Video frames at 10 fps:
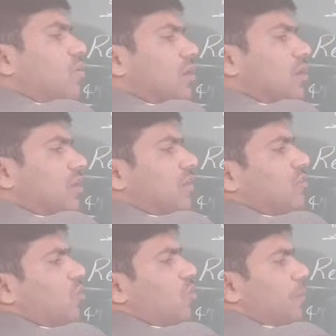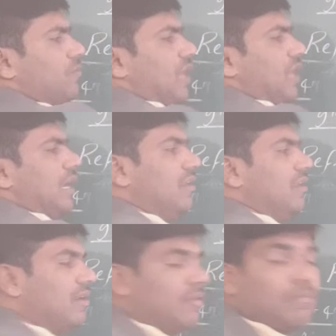Okay, there is no obstacle
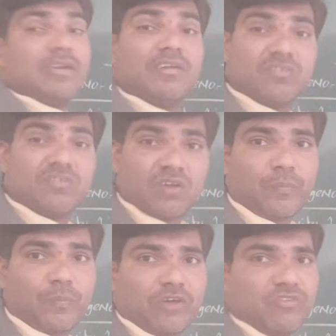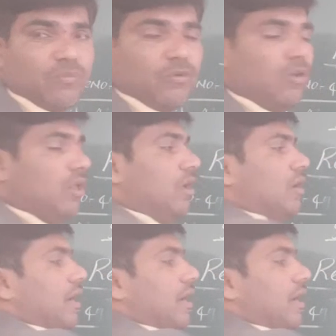here, but it is not possible.